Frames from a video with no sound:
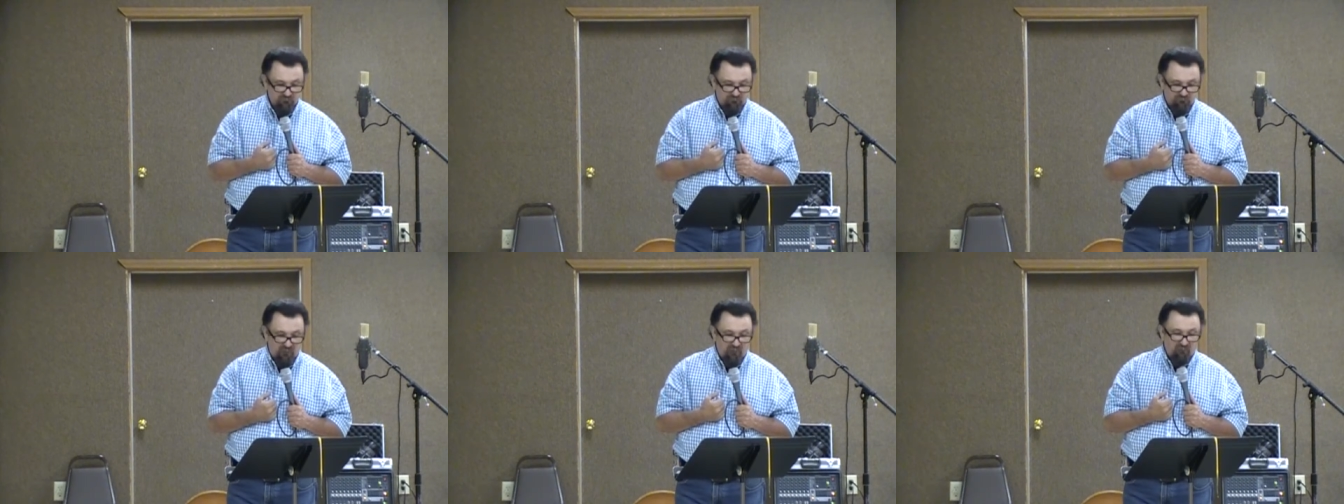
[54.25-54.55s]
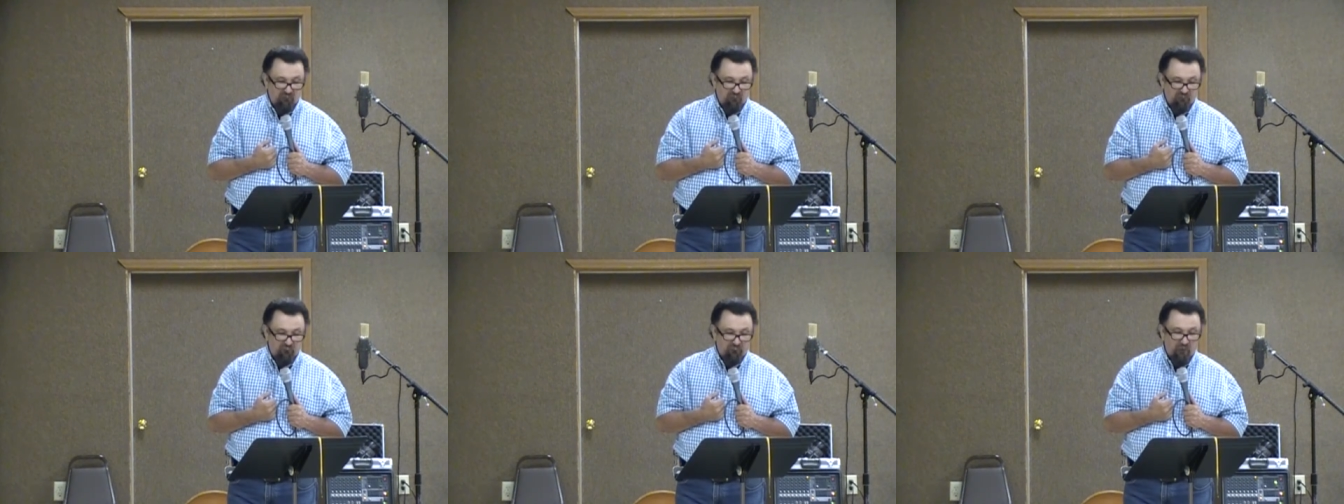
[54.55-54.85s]

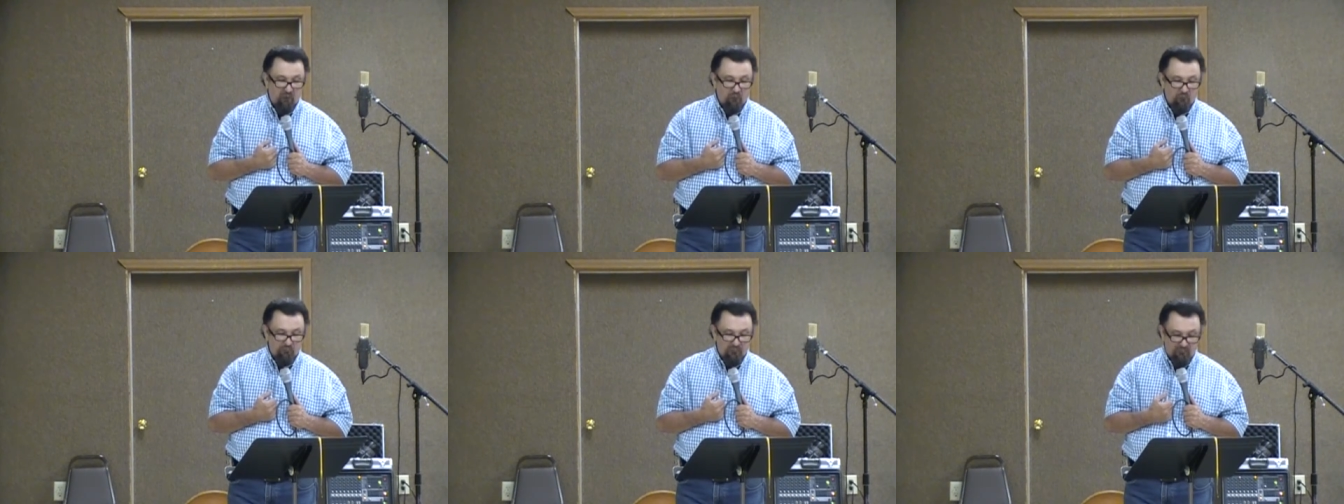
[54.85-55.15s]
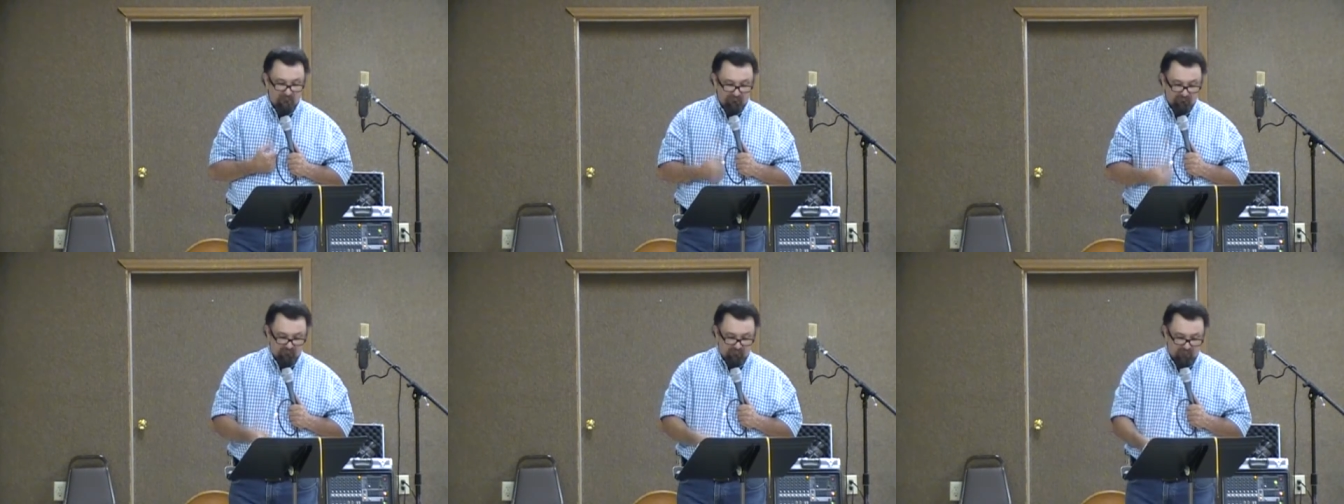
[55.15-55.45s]
Jesus told
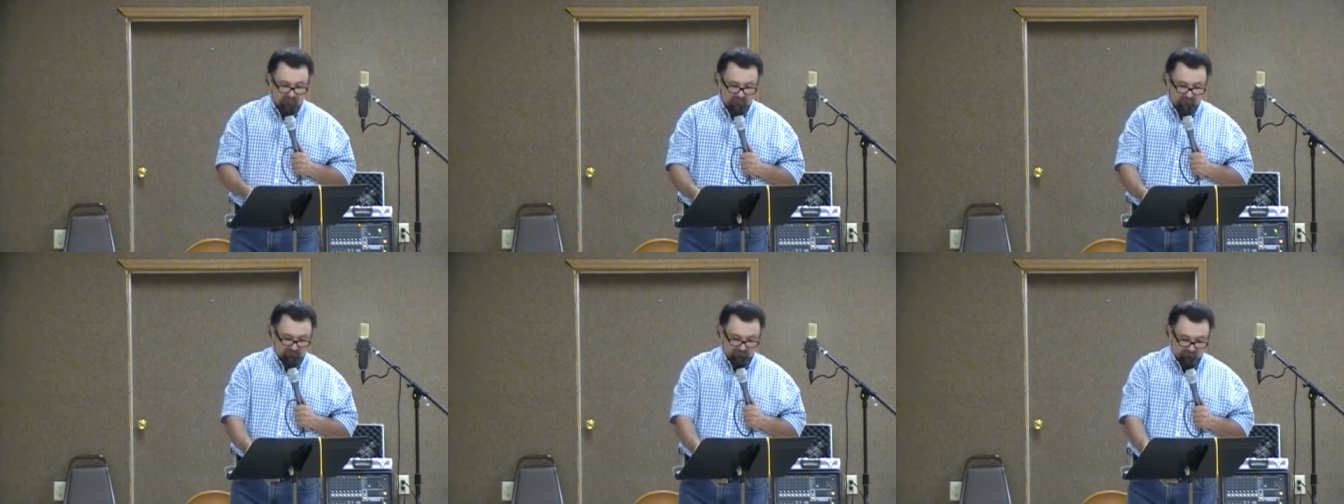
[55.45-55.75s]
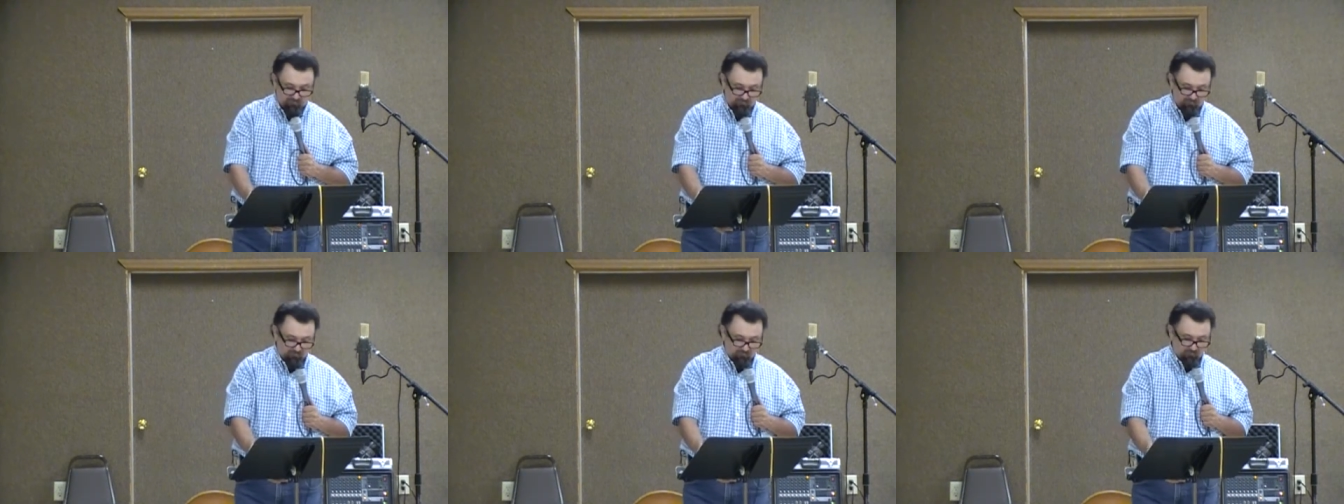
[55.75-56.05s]
them
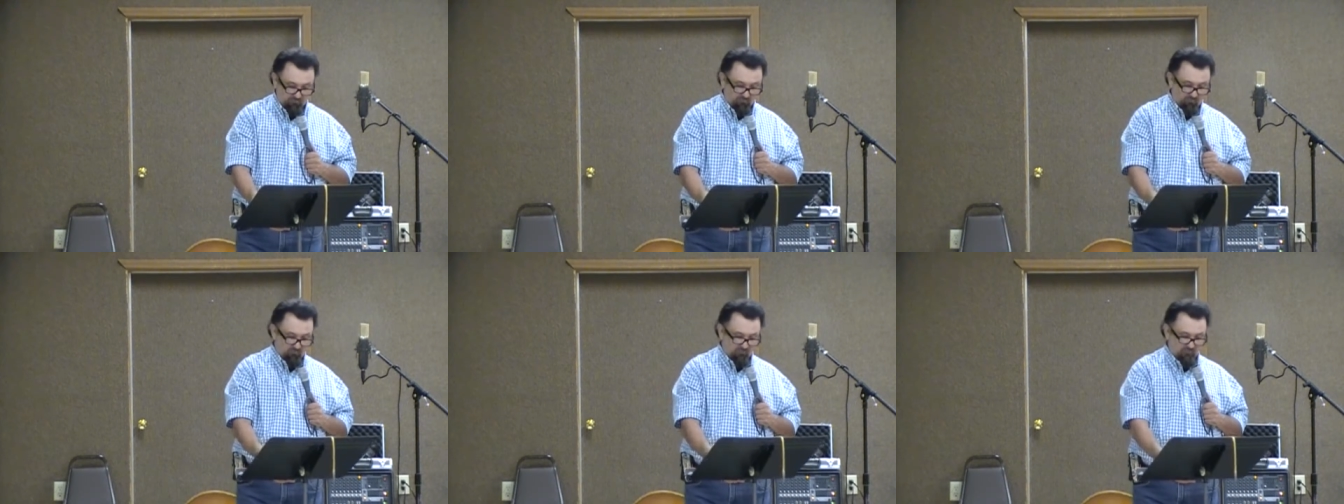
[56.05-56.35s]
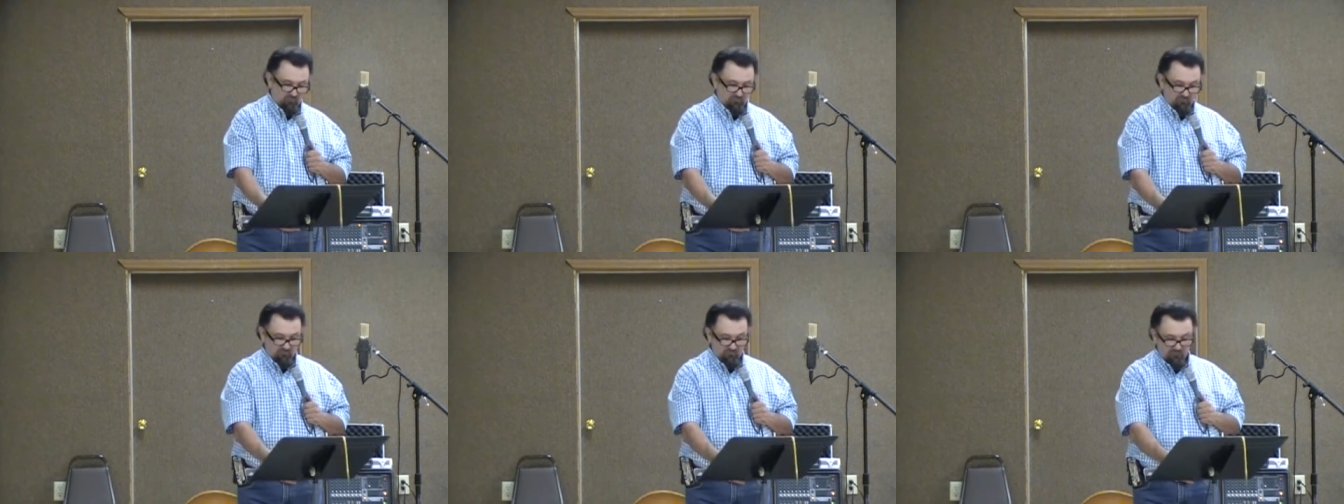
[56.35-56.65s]
not to